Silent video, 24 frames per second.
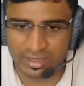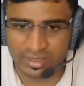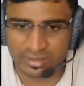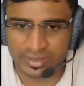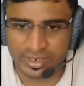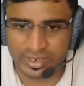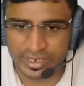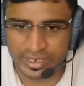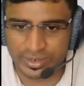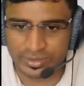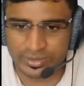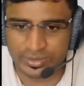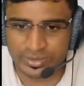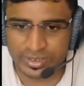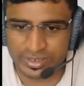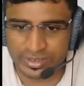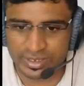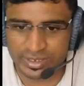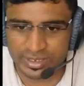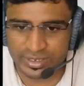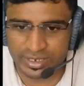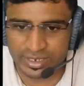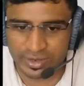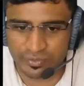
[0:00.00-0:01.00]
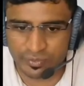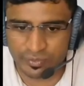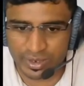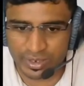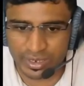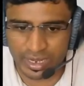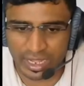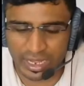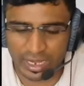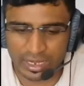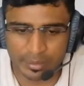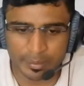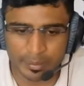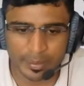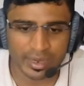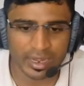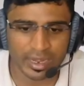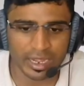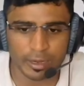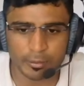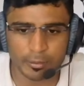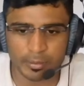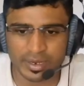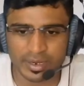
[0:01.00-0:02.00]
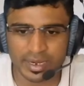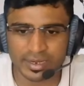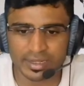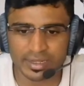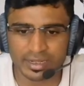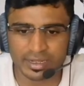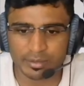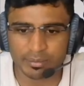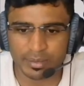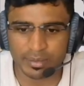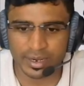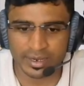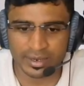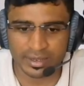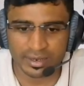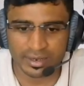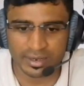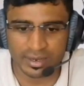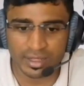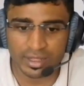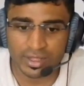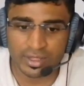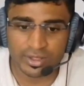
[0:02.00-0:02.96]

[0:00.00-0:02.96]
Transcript: 3 to the 6, and 1 I'll be getting reminder.